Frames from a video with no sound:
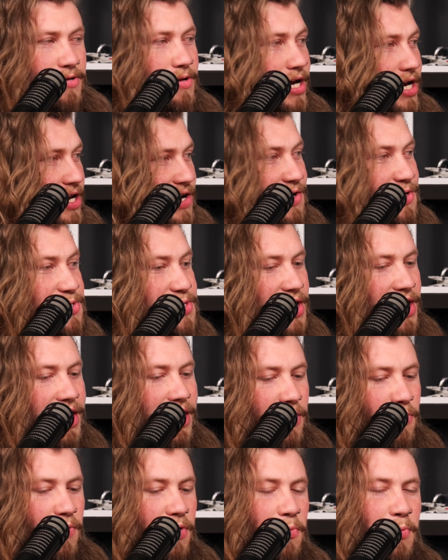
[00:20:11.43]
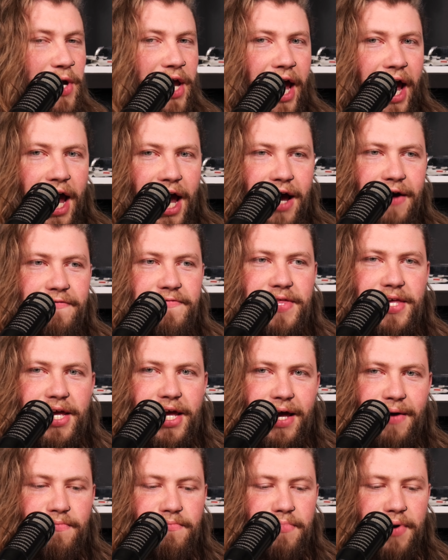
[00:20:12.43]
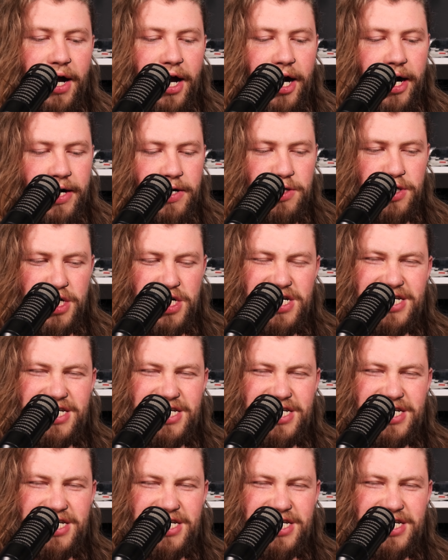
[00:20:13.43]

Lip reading: like you're saying, where we have the Empire